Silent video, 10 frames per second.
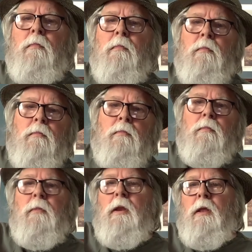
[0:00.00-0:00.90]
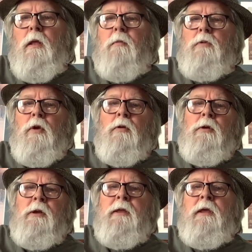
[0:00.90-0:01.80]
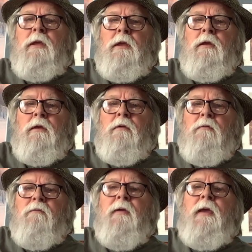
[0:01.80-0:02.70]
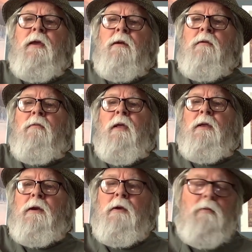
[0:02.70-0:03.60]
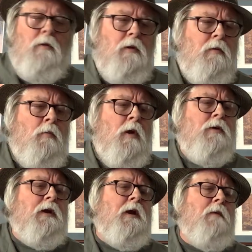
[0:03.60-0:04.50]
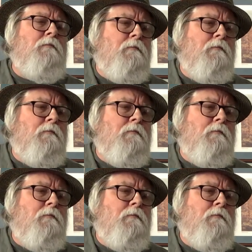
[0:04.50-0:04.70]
I'm gonna leave here running. Walk it up.